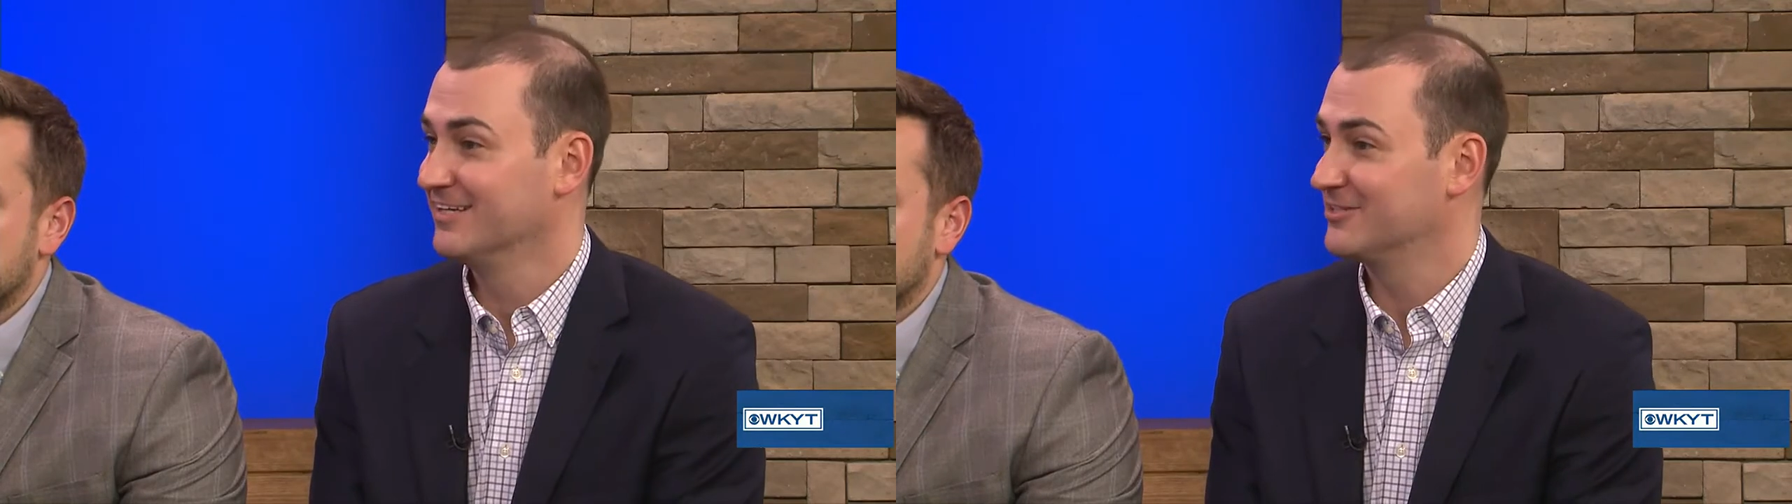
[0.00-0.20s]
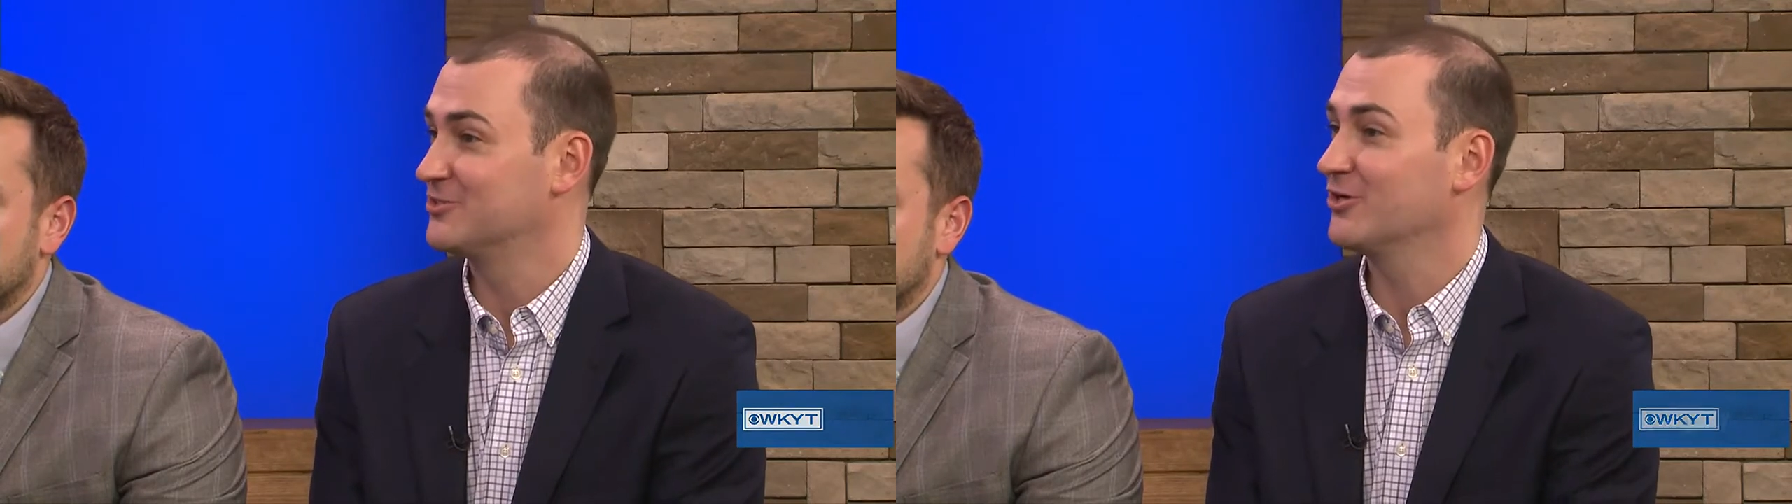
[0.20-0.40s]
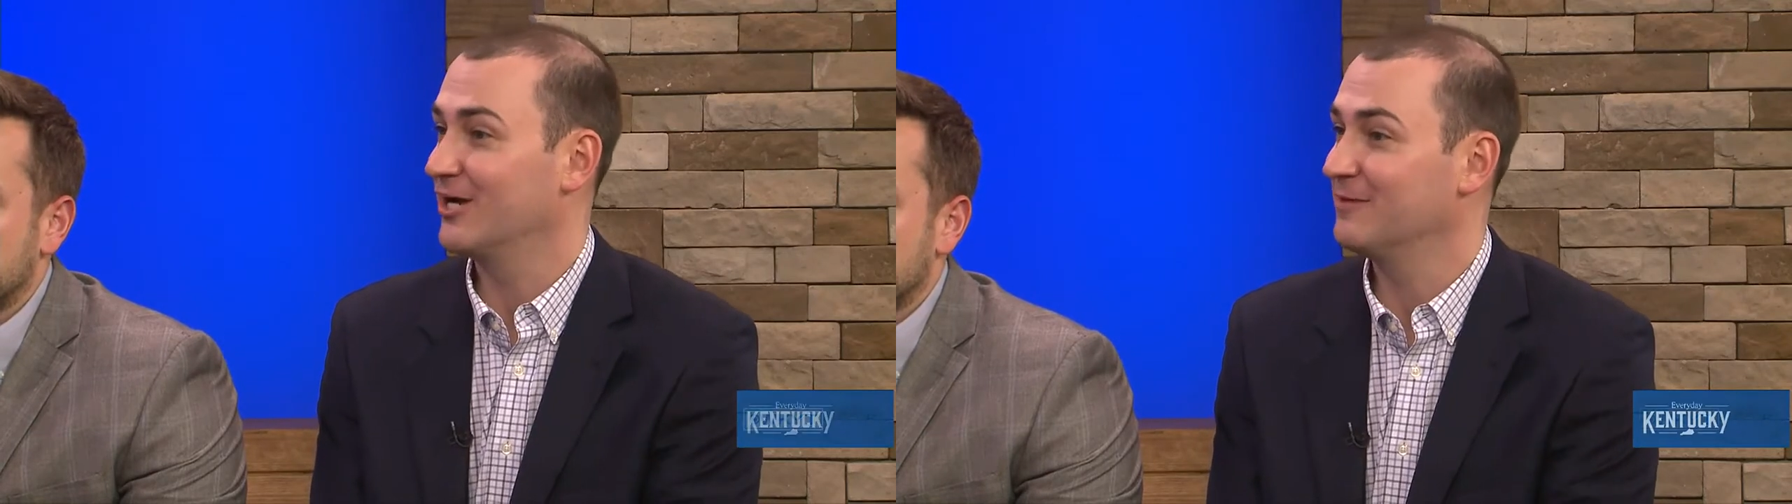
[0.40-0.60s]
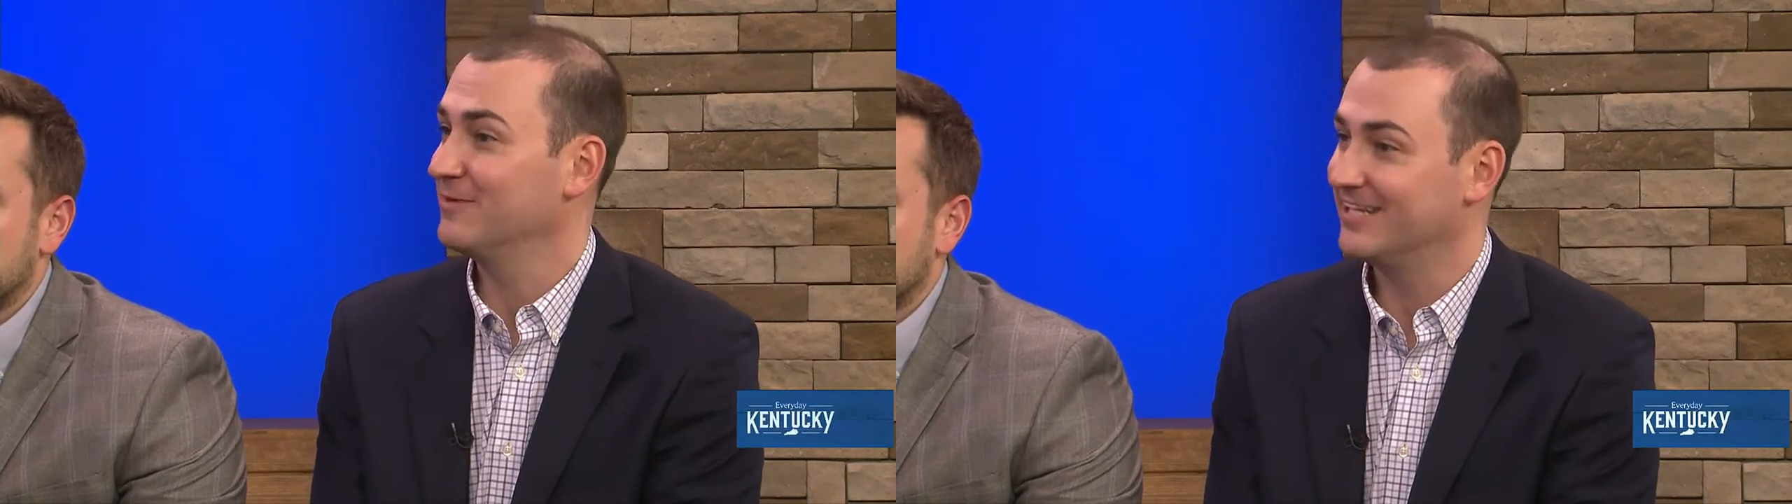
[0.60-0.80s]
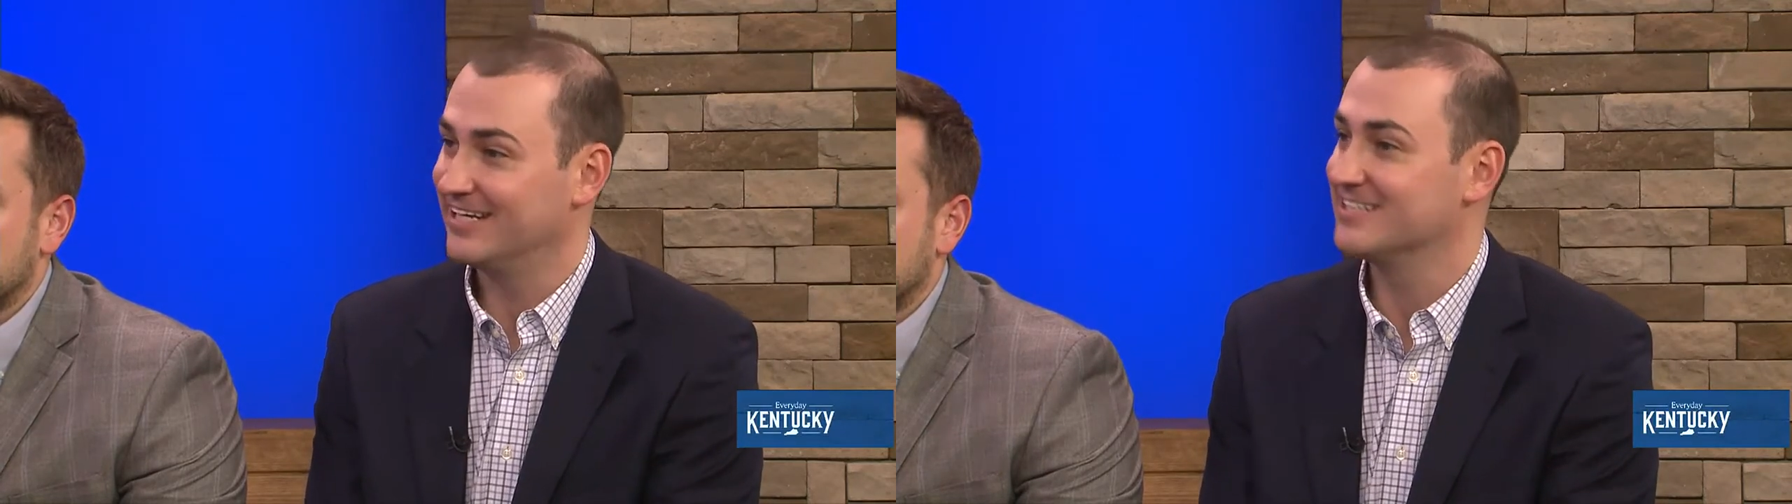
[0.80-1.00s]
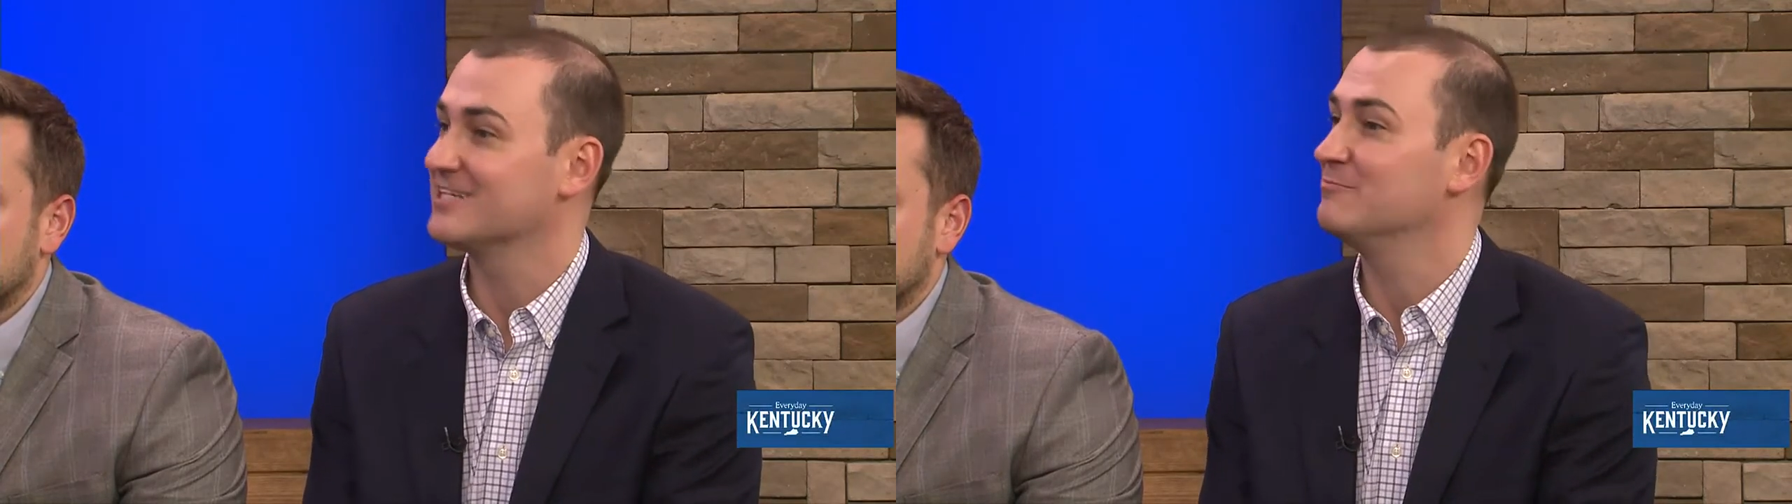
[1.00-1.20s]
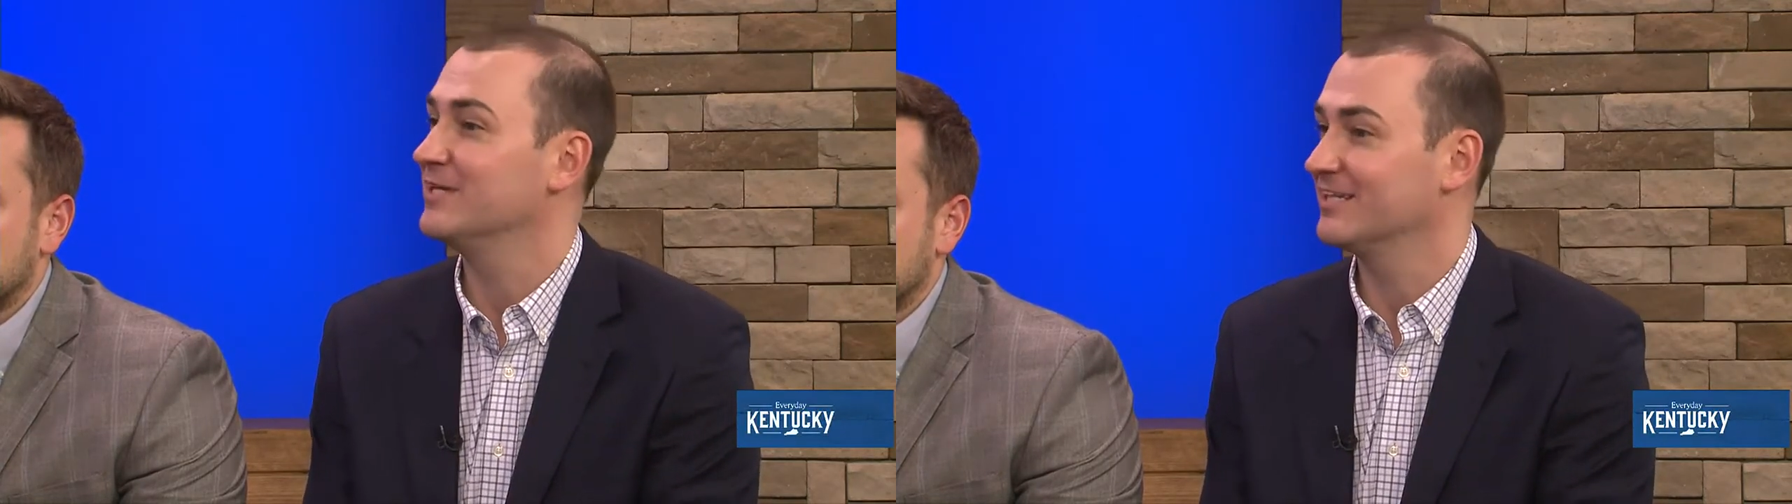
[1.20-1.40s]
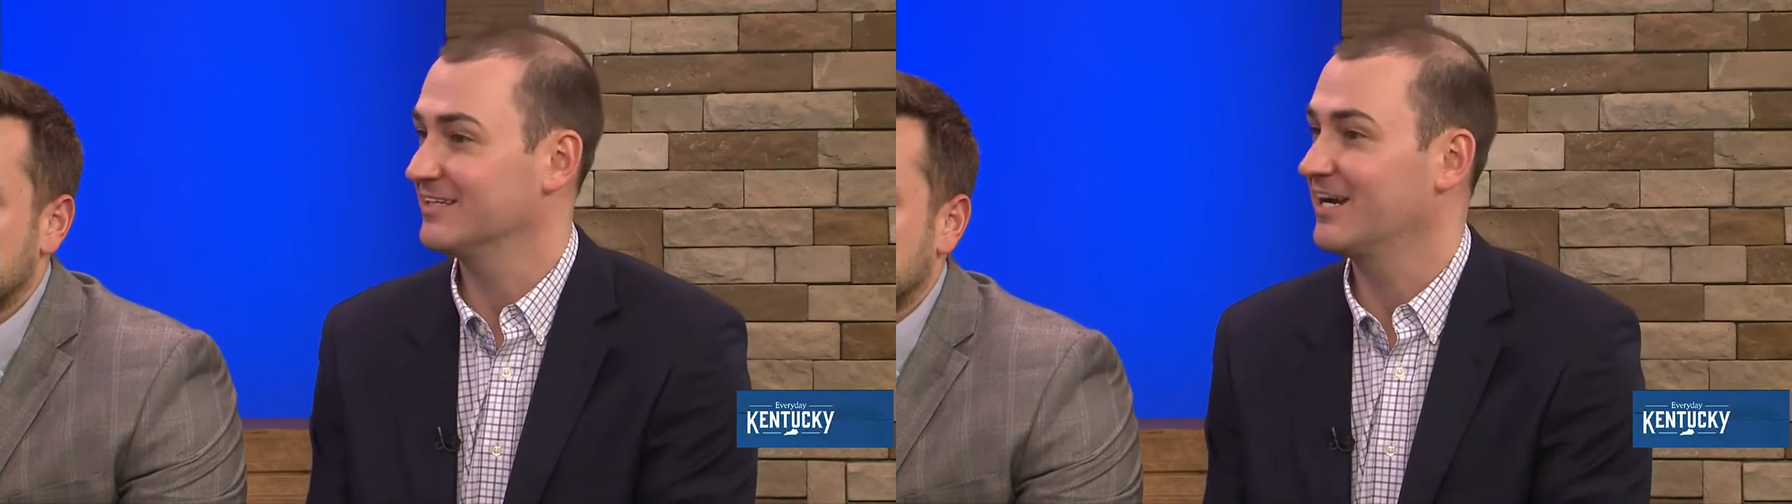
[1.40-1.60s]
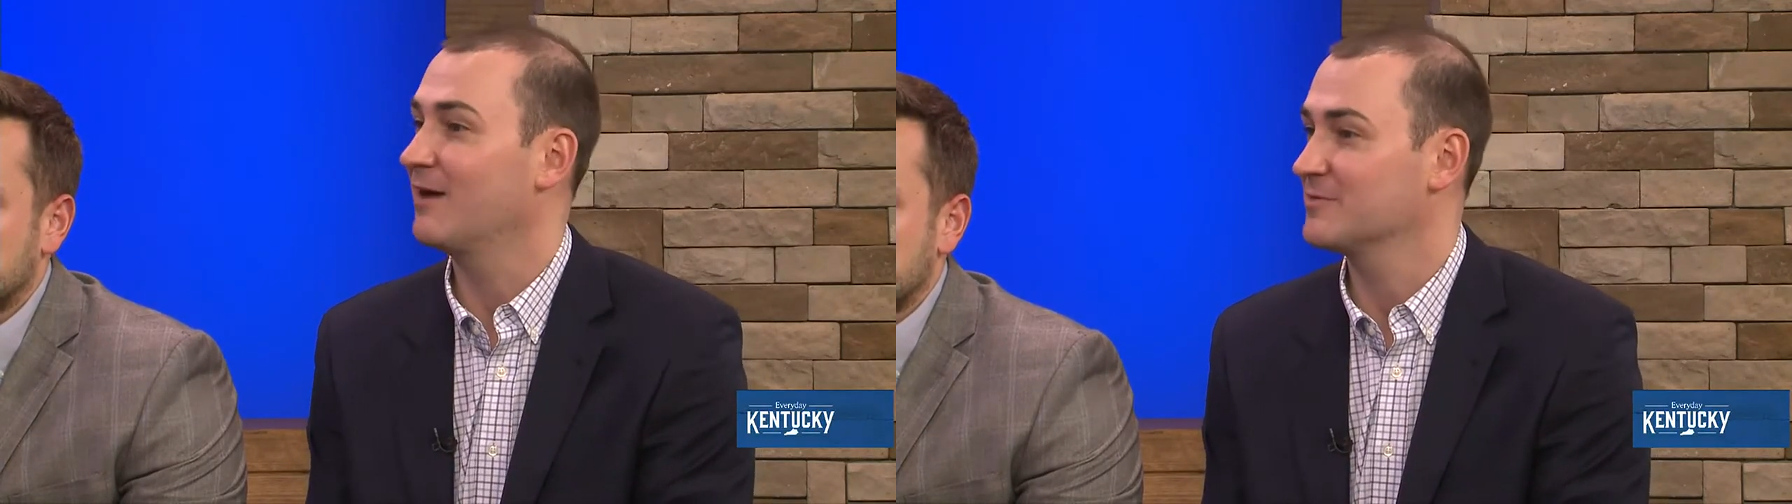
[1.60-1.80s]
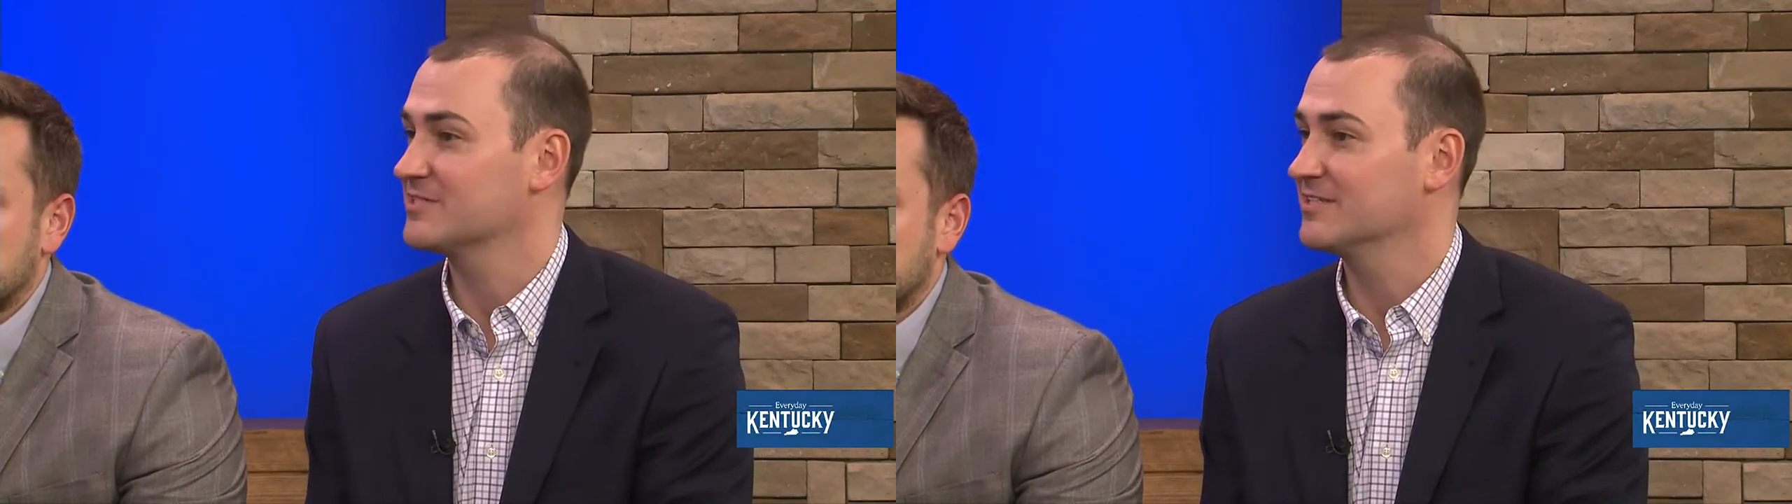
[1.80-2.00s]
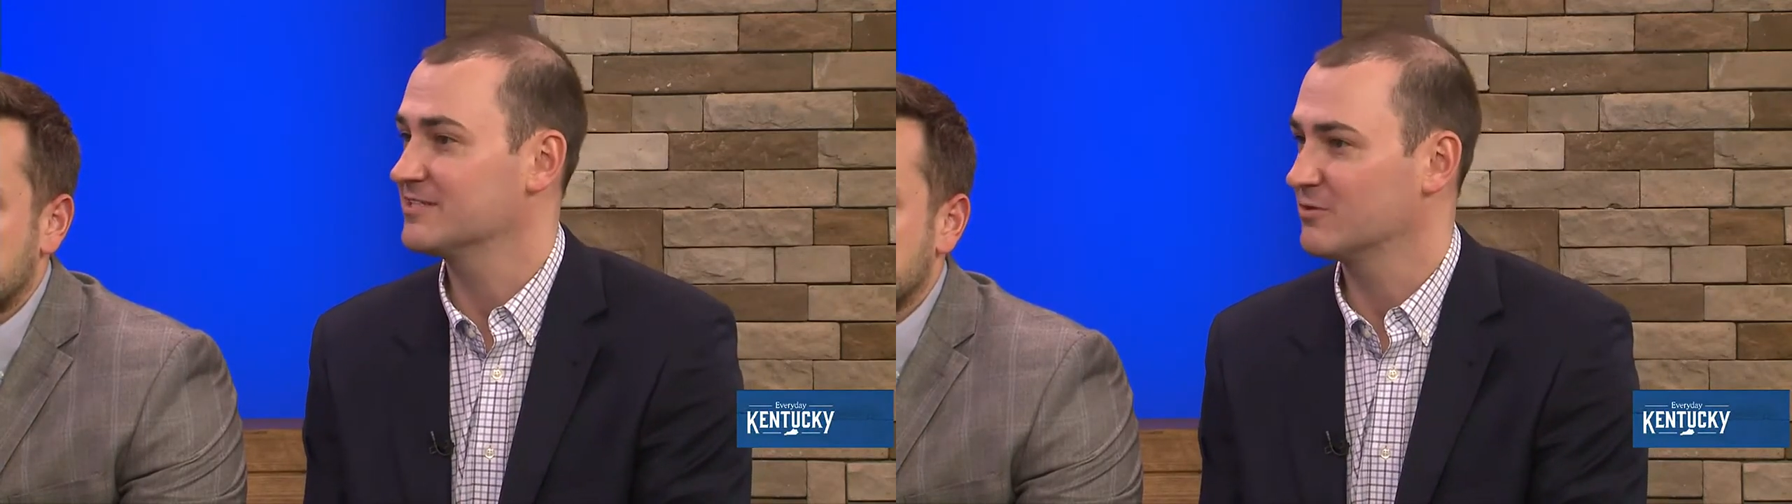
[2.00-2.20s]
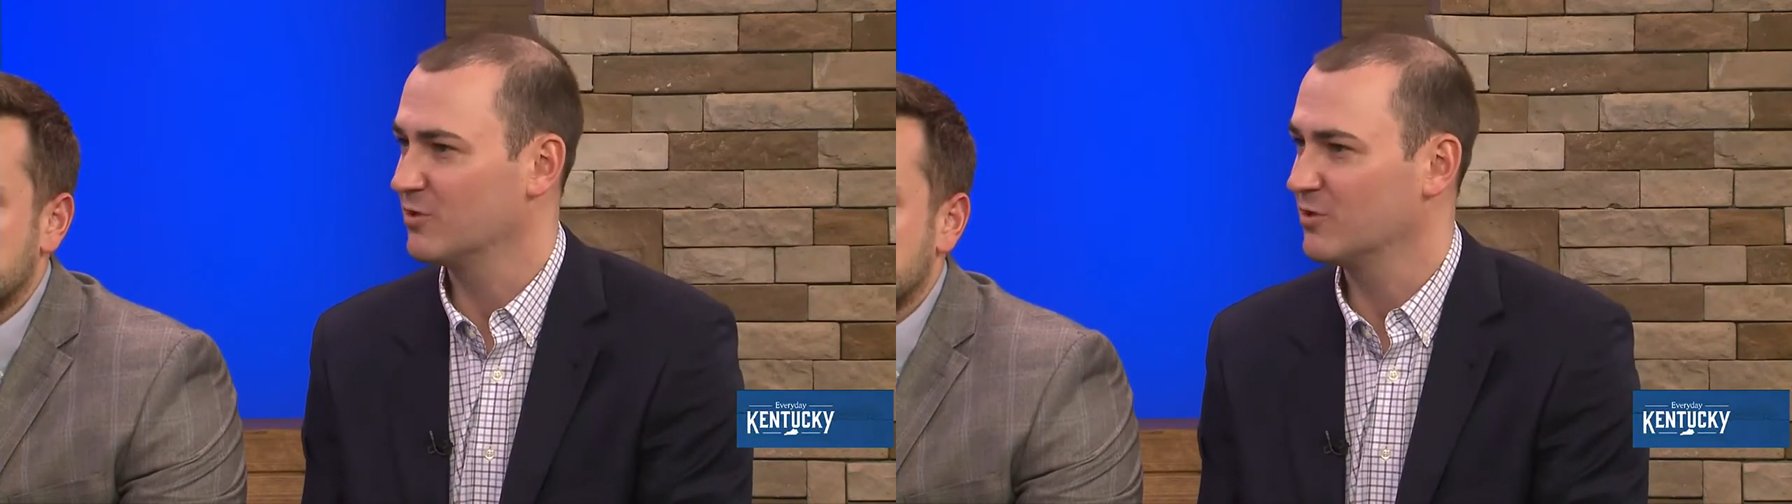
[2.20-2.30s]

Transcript: to turn up and it ends up being the opposite. So